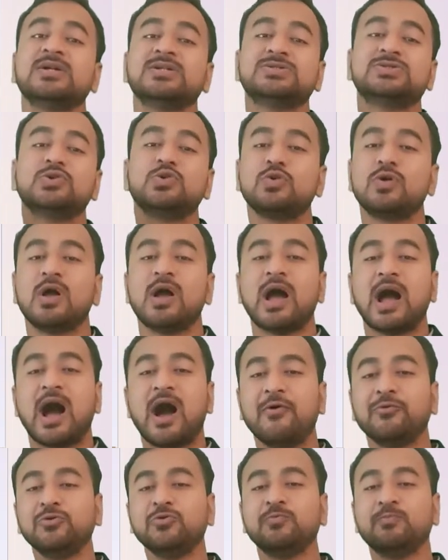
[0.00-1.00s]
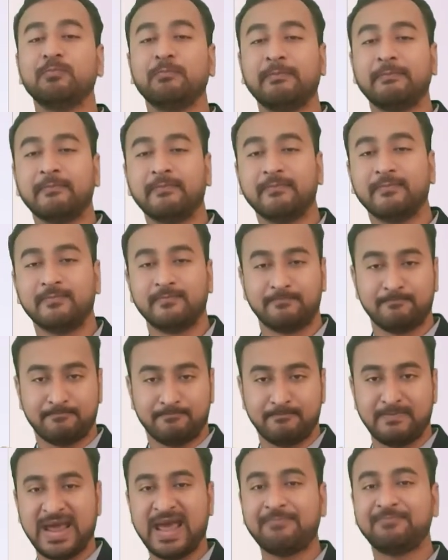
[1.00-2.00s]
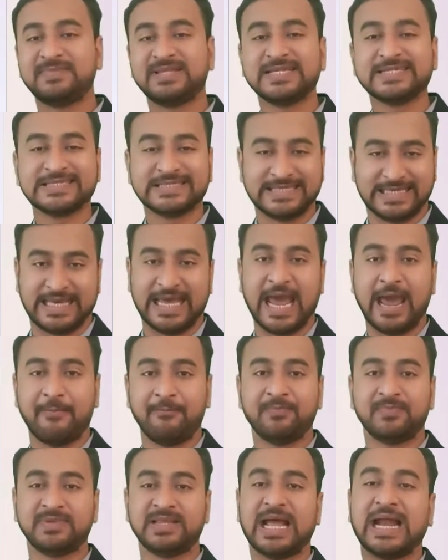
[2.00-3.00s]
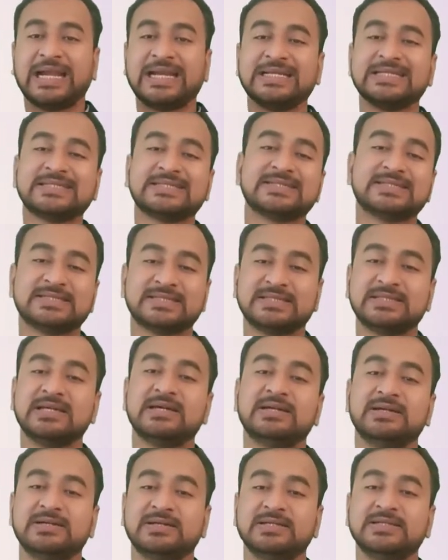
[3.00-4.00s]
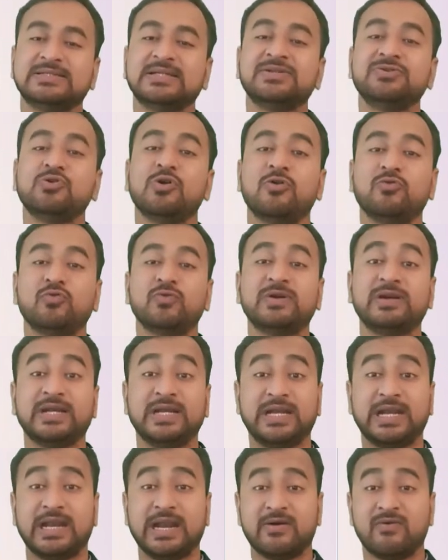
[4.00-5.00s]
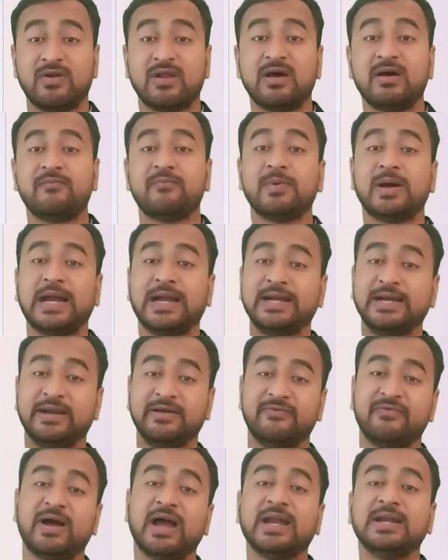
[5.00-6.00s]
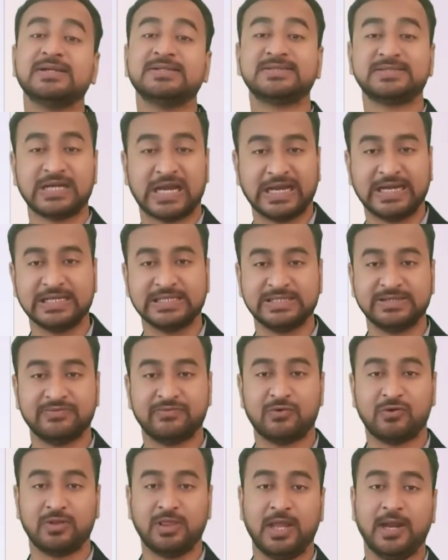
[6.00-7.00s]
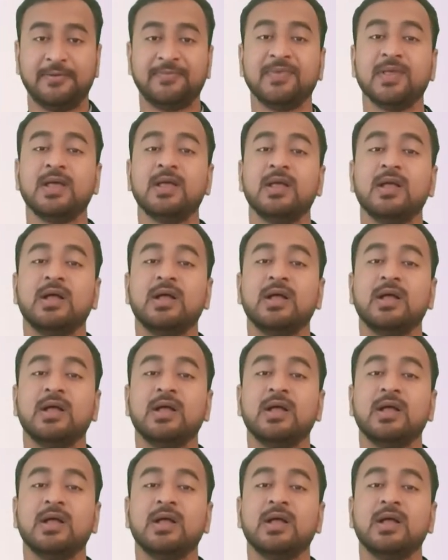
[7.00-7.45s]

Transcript: So how you map this gap, that is the reason you have to develop and define a strategy for that.